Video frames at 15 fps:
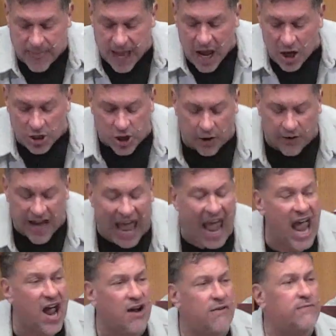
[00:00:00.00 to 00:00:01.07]
sharing
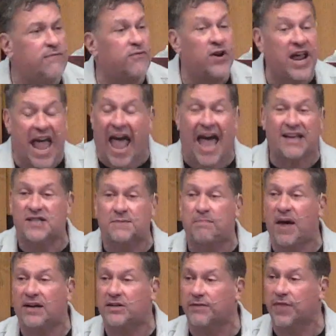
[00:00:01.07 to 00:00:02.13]
every
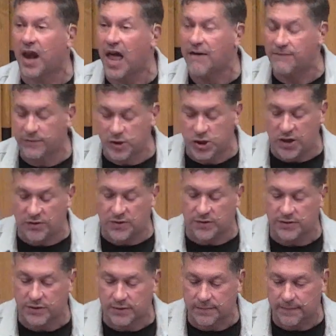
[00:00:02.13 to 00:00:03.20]
aspect of the life of
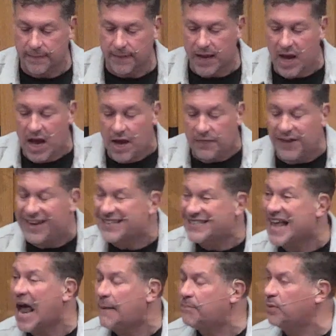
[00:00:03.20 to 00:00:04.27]
Jesus. The
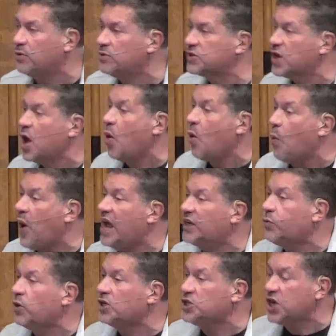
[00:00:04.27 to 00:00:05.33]
disciples went
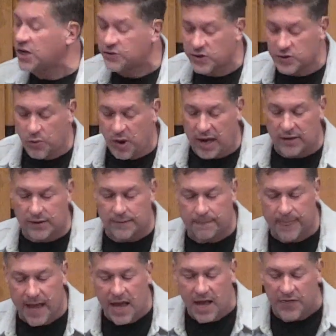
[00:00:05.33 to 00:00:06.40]
where Jesus went.
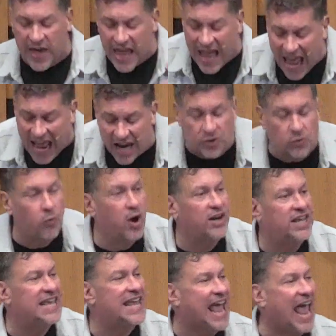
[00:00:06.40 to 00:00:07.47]
They ate where
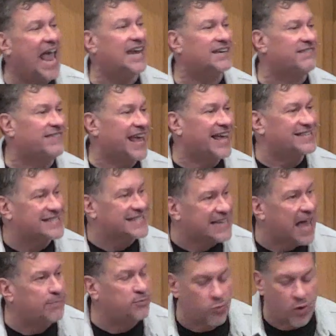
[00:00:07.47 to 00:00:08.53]
he ate. They
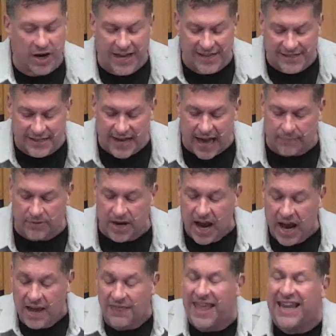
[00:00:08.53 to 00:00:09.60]
slept where he slept.
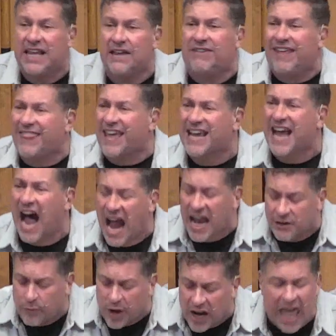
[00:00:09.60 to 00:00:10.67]
They lived in the kind
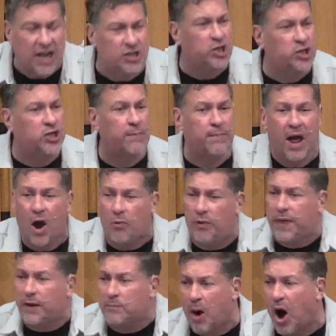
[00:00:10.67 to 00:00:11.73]
of relationship where
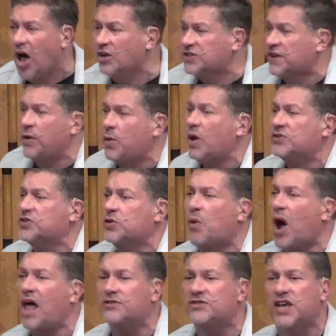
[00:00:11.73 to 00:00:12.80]
they'd pause every once in a
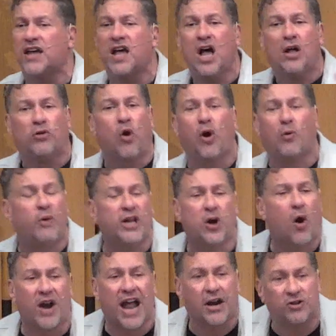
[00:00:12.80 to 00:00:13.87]
while and say, Lord, we
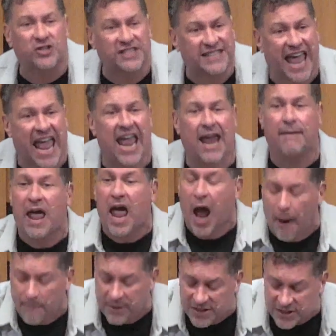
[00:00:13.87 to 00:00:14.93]
don't understand.
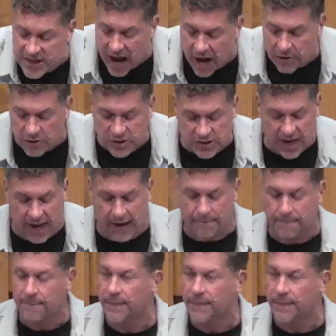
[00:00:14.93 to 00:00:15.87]
Help us to understand.